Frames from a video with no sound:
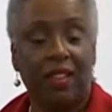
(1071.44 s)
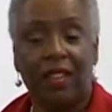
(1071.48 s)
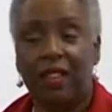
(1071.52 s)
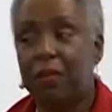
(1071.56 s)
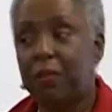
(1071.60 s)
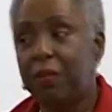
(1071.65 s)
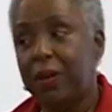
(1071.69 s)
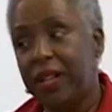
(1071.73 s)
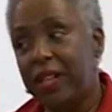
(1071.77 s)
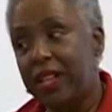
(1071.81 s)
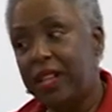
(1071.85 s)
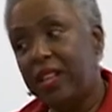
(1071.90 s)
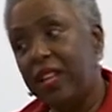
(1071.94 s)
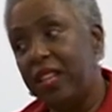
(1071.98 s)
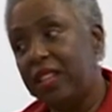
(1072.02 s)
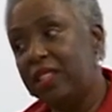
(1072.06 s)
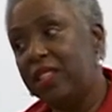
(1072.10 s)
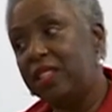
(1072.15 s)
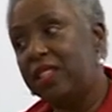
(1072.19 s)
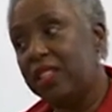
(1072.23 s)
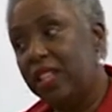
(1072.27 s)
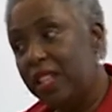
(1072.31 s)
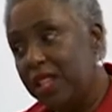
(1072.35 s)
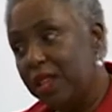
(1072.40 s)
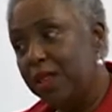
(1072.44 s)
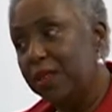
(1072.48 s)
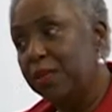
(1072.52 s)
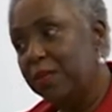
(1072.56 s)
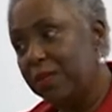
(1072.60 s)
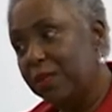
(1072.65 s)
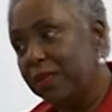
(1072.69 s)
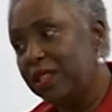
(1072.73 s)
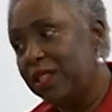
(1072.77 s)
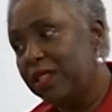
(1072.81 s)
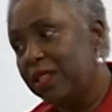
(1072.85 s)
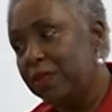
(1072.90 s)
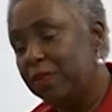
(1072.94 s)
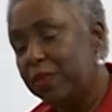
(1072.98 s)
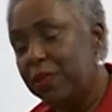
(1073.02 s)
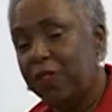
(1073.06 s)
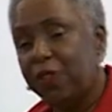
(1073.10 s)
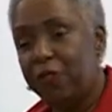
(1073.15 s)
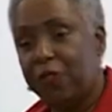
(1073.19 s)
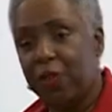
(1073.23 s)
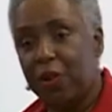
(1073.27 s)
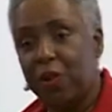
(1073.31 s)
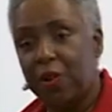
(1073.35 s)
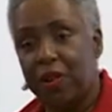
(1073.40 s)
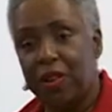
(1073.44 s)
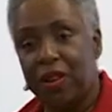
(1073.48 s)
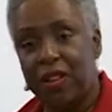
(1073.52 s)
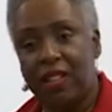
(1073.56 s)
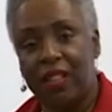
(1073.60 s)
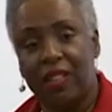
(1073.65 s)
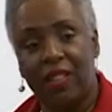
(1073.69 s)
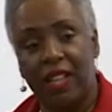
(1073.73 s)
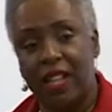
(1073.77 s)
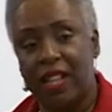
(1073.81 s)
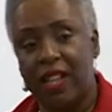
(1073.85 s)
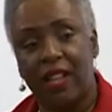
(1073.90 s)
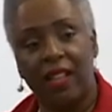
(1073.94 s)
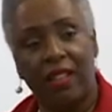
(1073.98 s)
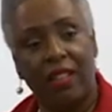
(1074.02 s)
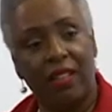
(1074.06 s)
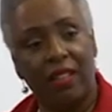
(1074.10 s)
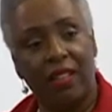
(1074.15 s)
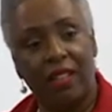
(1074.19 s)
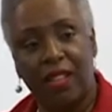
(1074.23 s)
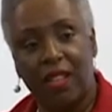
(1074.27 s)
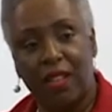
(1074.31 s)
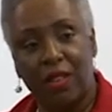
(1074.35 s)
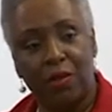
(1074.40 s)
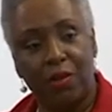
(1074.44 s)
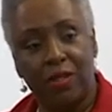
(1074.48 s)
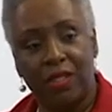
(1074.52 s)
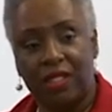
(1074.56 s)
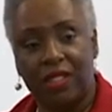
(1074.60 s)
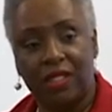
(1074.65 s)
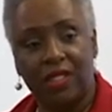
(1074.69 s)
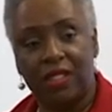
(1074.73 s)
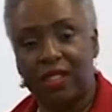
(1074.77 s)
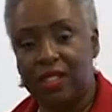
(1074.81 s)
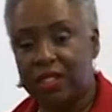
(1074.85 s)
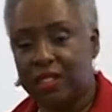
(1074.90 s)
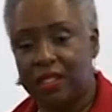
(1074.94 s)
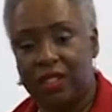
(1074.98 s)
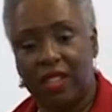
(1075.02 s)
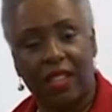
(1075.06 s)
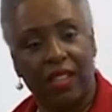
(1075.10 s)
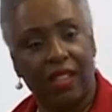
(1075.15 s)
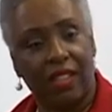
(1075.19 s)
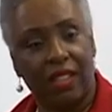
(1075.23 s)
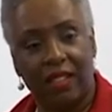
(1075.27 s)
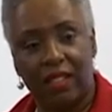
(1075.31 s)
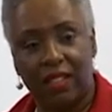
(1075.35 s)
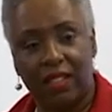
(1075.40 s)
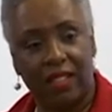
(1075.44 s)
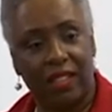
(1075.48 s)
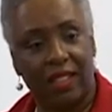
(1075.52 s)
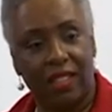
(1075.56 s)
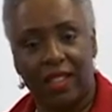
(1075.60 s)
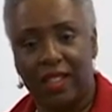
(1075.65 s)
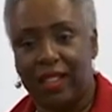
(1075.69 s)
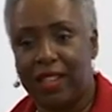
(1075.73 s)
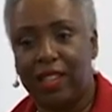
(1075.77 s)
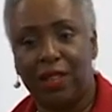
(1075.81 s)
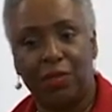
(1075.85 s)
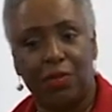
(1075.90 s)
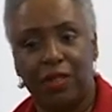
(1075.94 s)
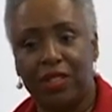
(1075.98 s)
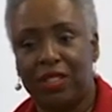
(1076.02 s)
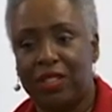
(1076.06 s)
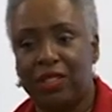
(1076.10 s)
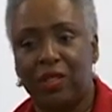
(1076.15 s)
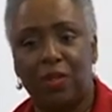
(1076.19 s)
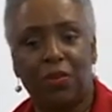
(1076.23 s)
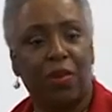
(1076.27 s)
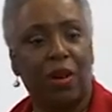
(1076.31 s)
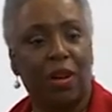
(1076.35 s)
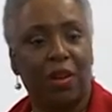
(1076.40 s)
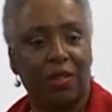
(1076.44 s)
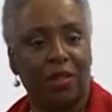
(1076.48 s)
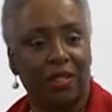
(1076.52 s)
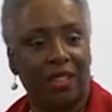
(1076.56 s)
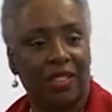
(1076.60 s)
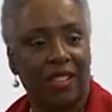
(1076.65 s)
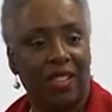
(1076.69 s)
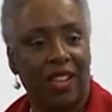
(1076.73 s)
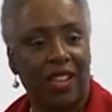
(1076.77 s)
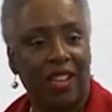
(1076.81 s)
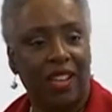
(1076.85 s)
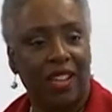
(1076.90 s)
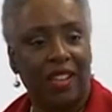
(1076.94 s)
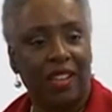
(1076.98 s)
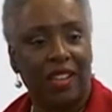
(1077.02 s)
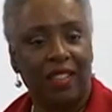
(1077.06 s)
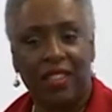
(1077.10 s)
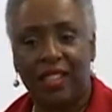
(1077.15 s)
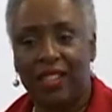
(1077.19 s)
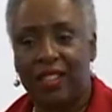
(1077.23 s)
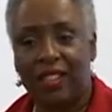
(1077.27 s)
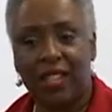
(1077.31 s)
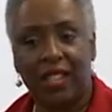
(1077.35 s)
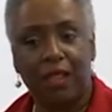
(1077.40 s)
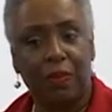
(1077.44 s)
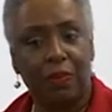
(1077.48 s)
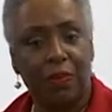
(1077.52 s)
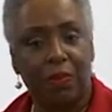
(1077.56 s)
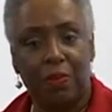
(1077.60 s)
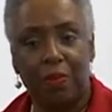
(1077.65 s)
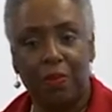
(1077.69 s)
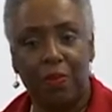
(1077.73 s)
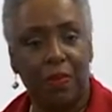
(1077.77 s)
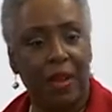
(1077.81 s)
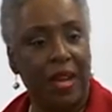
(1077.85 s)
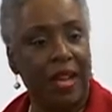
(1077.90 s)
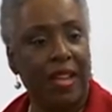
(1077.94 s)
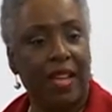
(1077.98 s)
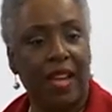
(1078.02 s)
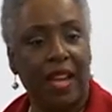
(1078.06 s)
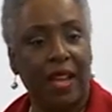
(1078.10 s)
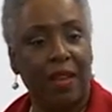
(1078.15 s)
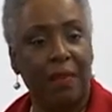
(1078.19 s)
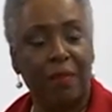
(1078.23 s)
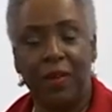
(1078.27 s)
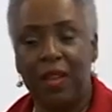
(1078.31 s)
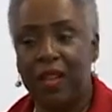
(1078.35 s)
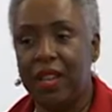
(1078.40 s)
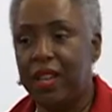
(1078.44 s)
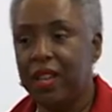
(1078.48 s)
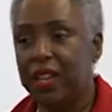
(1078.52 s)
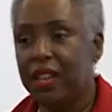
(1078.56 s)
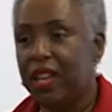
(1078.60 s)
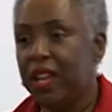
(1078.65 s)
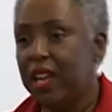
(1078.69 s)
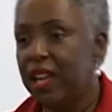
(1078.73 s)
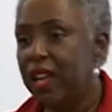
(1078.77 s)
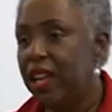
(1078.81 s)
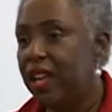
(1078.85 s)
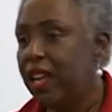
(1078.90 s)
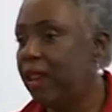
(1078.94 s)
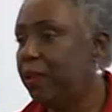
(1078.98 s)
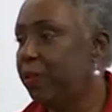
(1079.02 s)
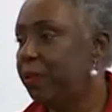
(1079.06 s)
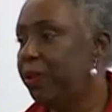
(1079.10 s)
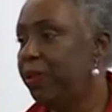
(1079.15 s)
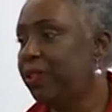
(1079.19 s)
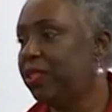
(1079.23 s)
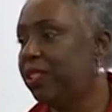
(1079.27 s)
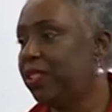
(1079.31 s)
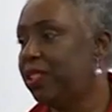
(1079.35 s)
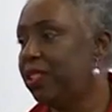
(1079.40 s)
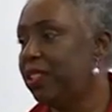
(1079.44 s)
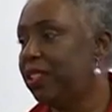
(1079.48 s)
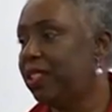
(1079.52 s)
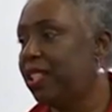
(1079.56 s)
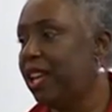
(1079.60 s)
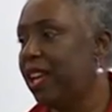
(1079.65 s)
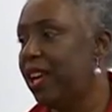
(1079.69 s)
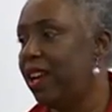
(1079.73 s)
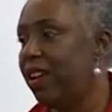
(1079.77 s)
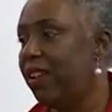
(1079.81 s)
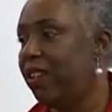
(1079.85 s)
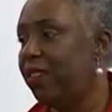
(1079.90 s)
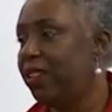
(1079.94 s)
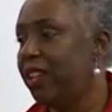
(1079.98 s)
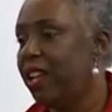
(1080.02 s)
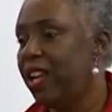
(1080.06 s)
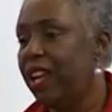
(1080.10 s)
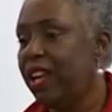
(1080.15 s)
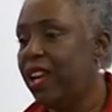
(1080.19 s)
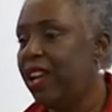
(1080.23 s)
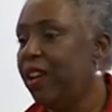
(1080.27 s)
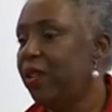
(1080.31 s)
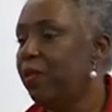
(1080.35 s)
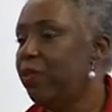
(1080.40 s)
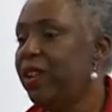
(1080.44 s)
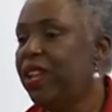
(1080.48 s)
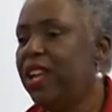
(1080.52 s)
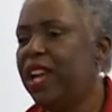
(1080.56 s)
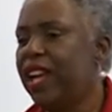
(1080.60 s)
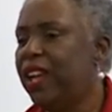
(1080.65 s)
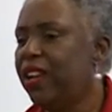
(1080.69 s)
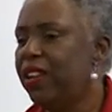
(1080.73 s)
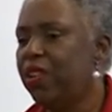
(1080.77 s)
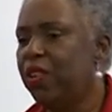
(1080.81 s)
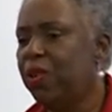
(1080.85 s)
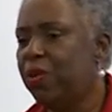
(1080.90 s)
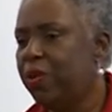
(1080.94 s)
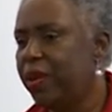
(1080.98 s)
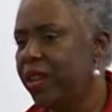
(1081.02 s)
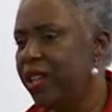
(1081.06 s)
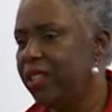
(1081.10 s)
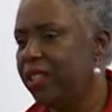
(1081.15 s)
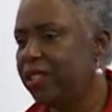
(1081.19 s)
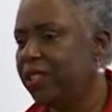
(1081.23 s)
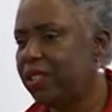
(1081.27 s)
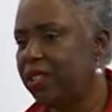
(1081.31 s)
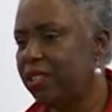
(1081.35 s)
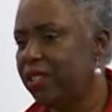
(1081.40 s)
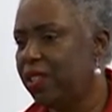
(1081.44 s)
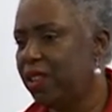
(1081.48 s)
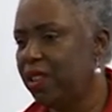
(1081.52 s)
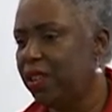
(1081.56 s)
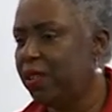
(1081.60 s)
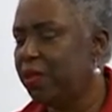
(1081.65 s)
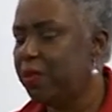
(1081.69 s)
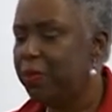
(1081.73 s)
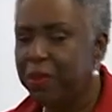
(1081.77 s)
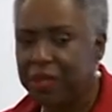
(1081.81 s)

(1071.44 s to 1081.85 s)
But it had seemed before that it was just the it was the worst that they came in and pushed us out and we had nowhere else to go.